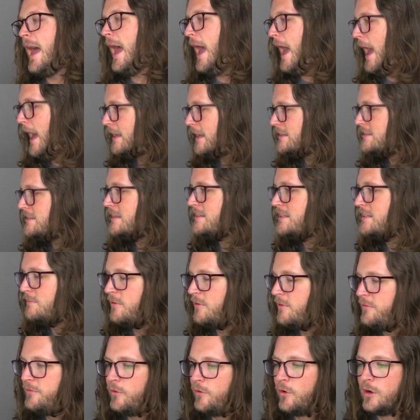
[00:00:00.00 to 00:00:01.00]
As I said
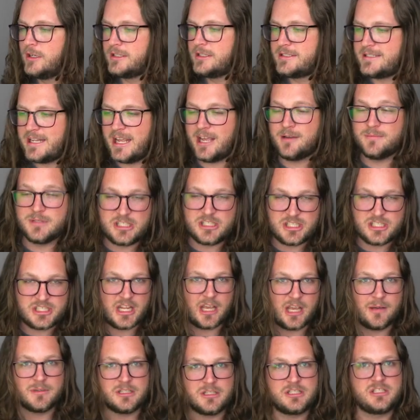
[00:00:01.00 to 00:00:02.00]
before, damage
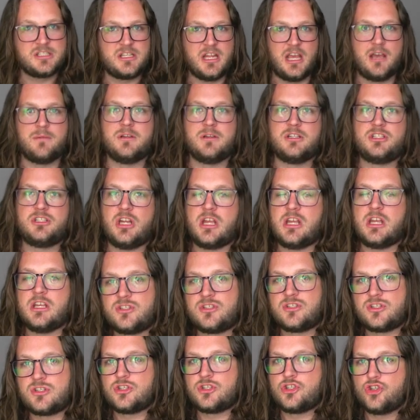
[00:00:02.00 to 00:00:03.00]
is
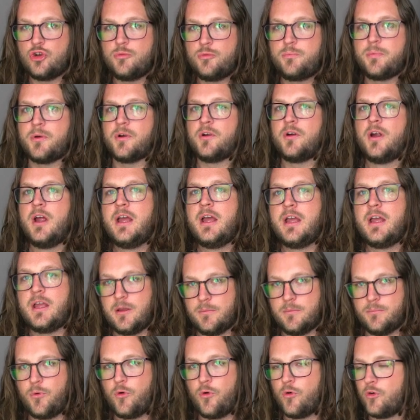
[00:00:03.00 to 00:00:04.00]
super
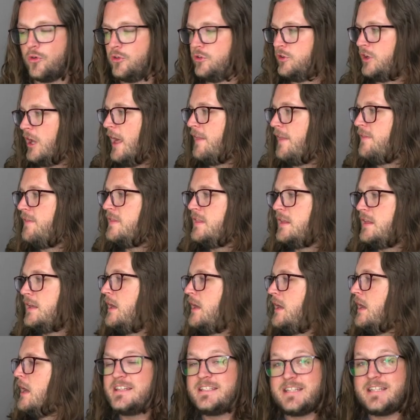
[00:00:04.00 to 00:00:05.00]
important, and
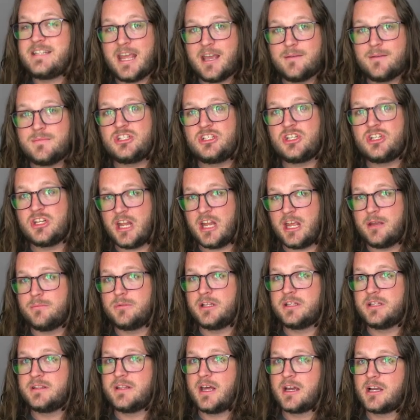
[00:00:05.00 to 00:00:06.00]
the damage
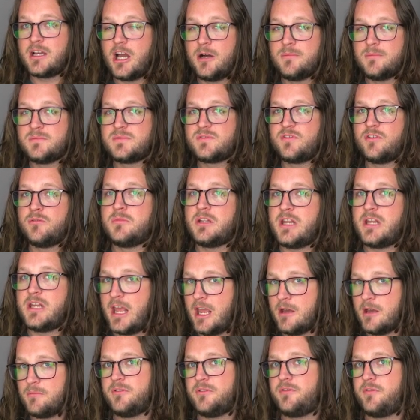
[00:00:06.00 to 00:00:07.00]
enabling that comes from an
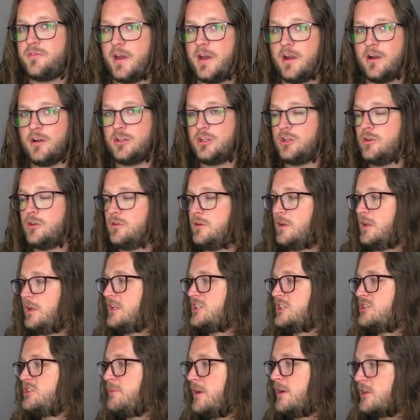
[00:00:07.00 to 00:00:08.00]
amplifier unit,
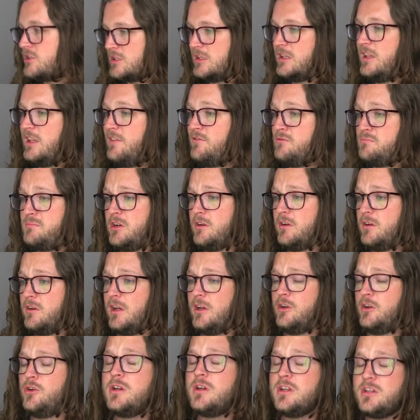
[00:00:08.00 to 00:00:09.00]
especially Liv Imperia,
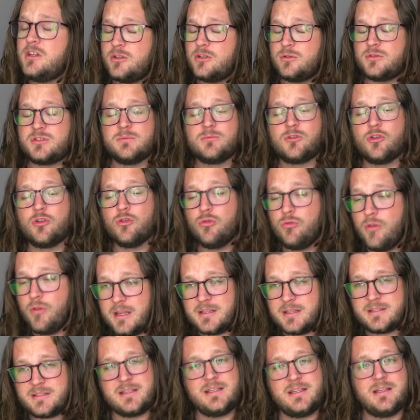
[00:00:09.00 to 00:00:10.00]
who can do some
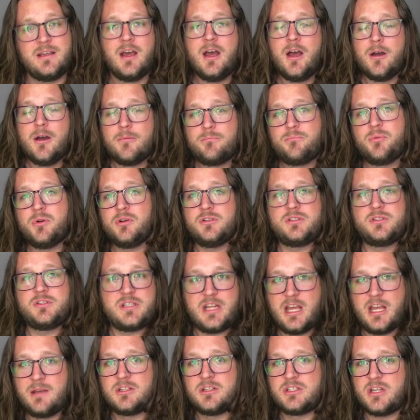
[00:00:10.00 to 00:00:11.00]
crazy burst
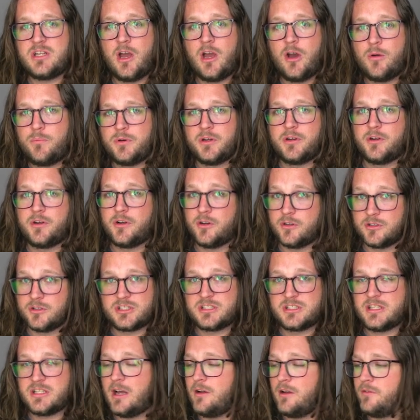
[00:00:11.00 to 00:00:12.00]
damage output
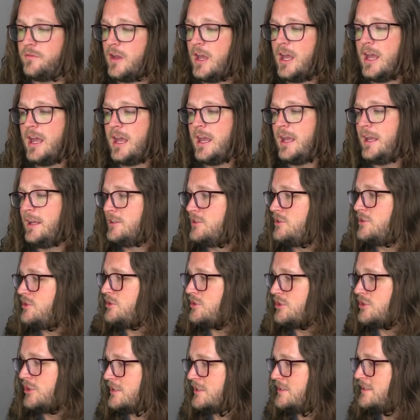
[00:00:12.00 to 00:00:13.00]
herself, is
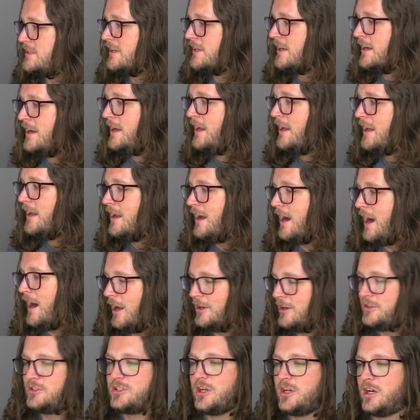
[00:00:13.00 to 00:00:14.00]
just
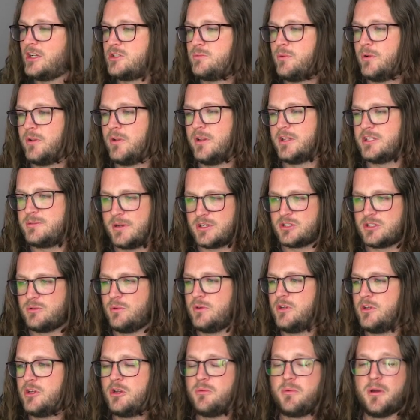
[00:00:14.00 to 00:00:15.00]
untouchable, especially
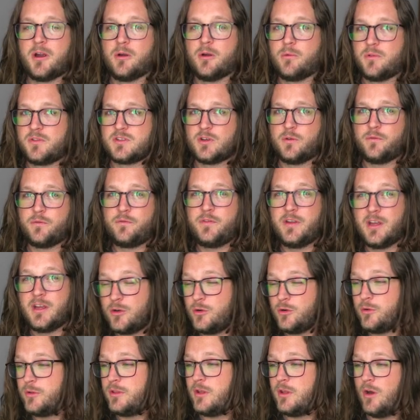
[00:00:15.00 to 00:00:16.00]
when you compare it with Sophia,
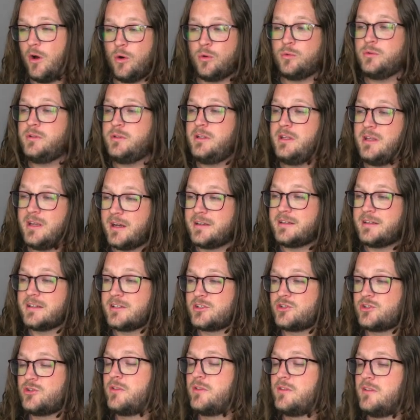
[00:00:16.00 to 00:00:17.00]
who the only
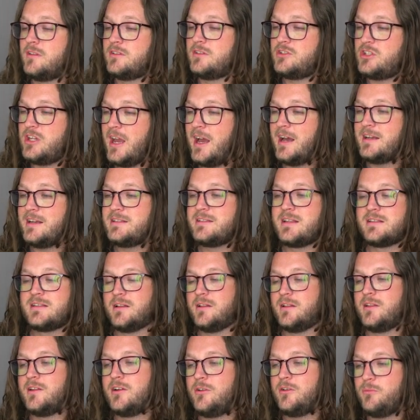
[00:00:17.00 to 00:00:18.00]
additional thing that she has is a
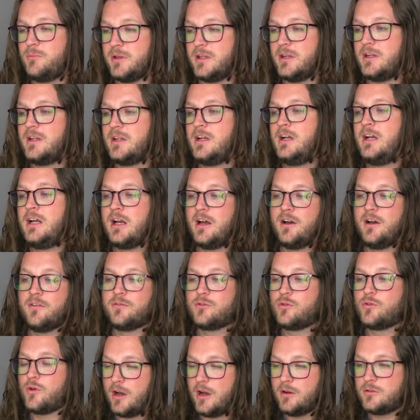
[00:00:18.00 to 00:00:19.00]
little bit of
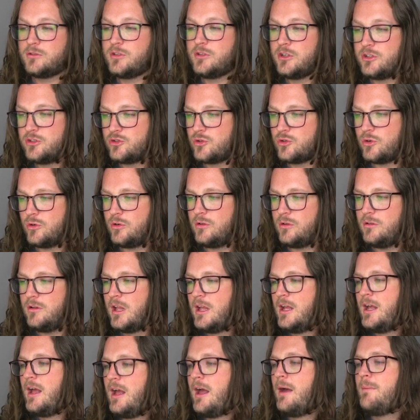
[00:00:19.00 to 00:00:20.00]
crowd control,
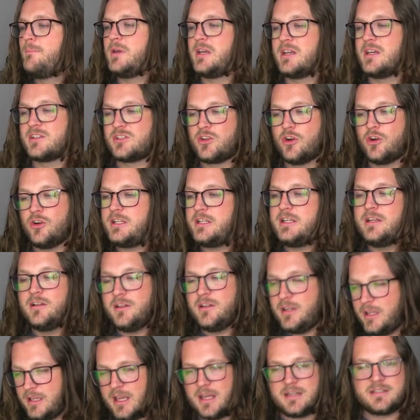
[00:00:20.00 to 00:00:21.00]
because her
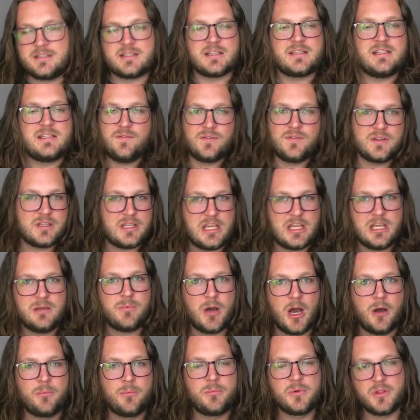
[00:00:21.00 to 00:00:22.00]
healing, it doesn't even keep
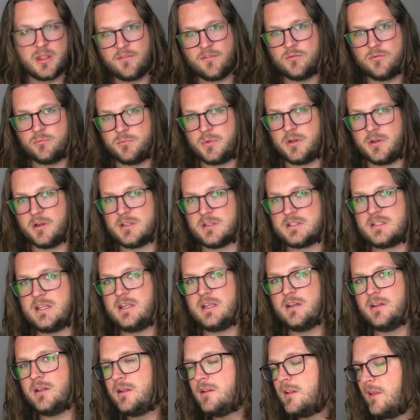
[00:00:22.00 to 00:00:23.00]
up with Liv Imperia's
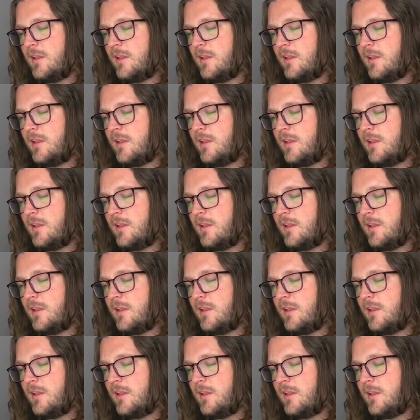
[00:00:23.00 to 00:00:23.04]
healing.